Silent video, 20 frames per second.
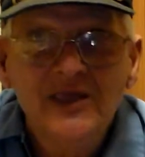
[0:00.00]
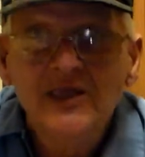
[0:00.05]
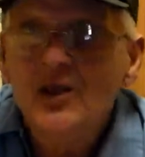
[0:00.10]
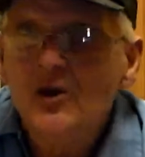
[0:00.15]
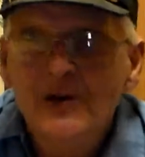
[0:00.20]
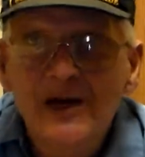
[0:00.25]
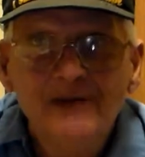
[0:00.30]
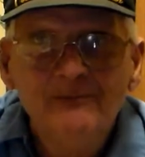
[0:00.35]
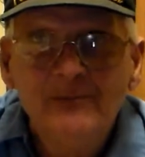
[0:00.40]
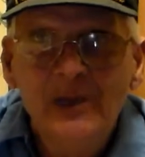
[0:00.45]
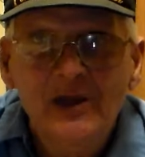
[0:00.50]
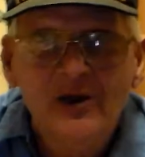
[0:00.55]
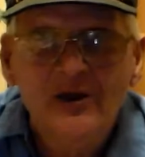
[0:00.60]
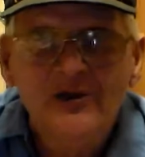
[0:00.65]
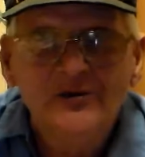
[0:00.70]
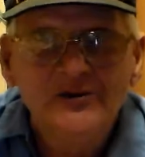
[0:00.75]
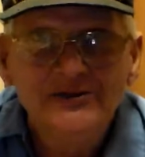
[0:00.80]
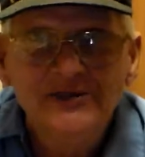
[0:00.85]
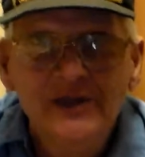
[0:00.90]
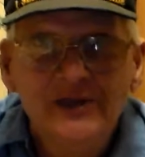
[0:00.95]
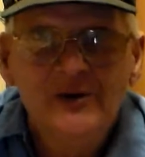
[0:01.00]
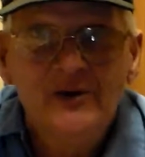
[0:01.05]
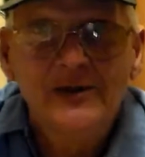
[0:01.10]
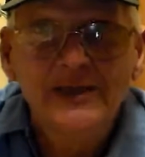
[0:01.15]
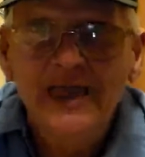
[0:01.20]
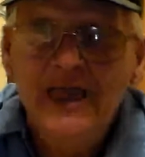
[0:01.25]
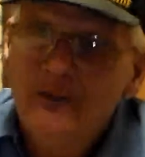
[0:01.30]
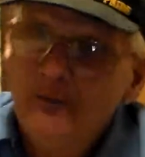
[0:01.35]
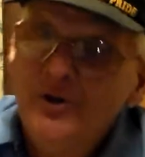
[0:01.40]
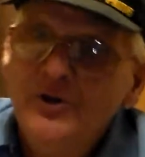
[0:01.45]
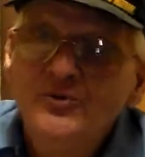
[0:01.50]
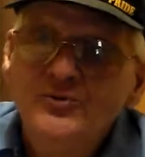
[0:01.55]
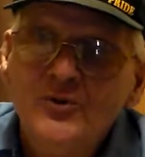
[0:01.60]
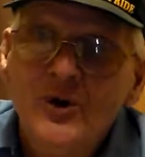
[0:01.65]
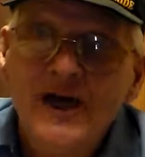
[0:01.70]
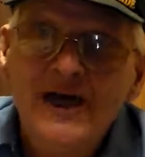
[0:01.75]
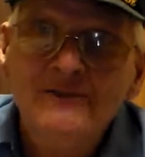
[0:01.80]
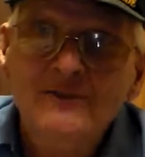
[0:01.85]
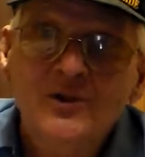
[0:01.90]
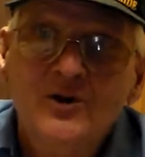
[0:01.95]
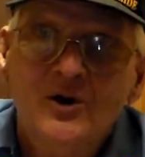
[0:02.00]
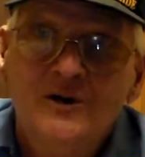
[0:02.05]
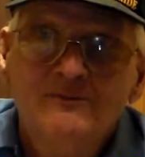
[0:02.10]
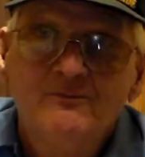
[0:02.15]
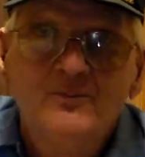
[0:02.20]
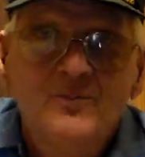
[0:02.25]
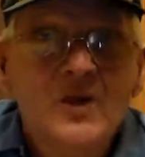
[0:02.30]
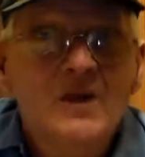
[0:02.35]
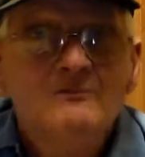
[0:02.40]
they don't have power steering, and when you're driving on